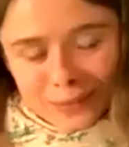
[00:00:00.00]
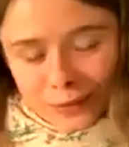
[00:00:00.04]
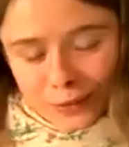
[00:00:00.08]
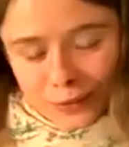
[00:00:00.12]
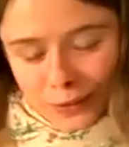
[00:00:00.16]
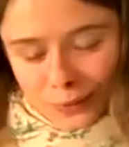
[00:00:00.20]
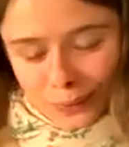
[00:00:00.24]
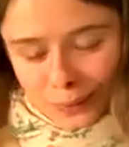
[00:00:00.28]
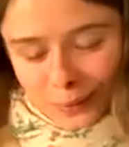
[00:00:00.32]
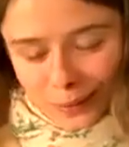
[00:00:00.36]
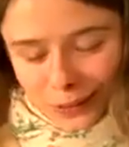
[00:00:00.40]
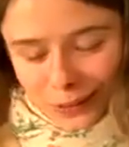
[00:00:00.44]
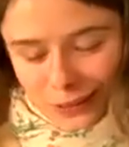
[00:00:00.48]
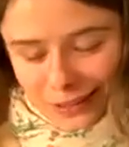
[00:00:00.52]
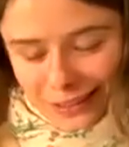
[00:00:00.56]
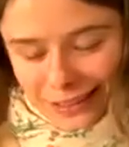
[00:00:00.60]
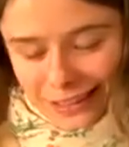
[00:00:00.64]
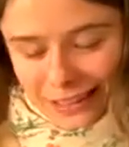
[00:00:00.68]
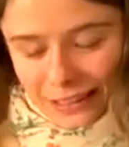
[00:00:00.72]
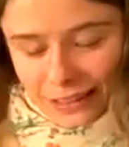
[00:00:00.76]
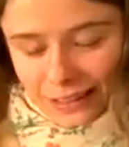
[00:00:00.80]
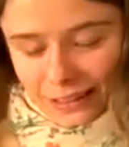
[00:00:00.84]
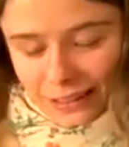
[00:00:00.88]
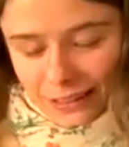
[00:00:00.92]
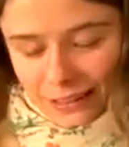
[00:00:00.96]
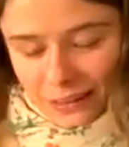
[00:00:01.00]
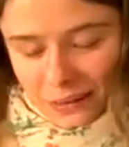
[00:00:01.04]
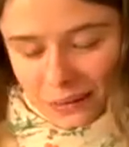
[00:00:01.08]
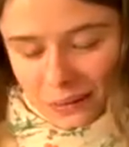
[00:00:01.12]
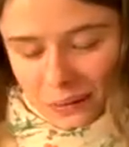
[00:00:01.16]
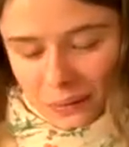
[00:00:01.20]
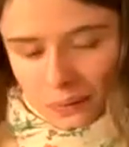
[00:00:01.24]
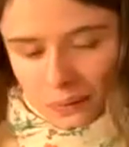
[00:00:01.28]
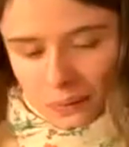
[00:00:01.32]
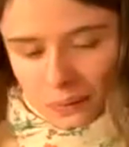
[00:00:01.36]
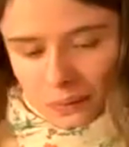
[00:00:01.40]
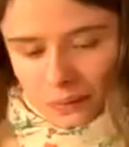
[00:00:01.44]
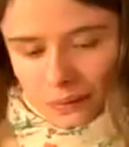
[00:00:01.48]
And between now
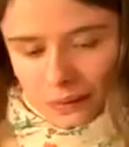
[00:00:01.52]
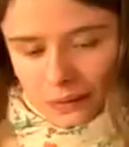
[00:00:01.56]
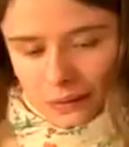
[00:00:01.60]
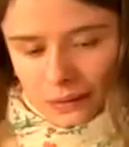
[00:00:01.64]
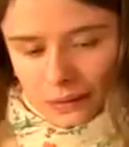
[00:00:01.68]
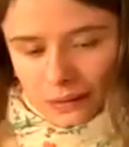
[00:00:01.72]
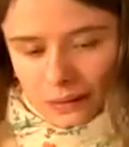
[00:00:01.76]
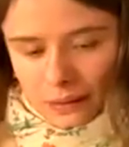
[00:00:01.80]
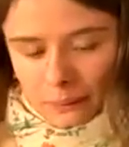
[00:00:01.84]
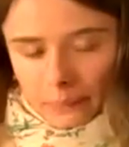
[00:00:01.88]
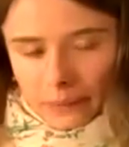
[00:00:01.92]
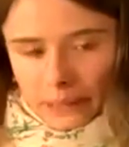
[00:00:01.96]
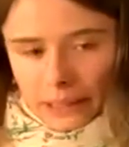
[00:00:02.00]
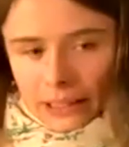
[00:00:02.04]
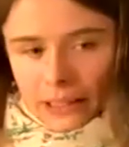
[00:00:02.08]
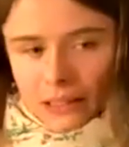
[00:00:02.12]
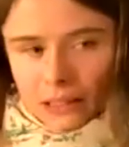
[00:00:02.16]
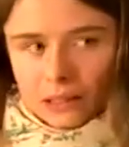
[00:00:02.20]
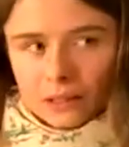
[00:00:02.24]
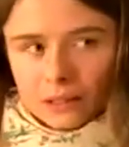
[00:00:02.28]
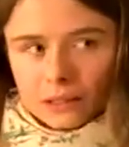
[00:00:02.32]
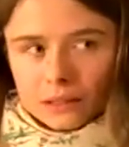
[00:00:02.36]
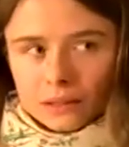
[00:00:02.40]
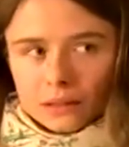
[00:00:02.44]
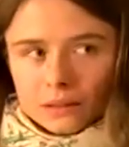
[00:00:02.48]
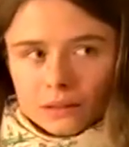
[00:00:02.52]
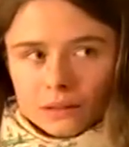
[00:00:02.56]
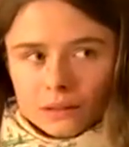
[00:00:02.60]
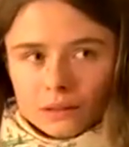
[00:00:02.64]
and at the end,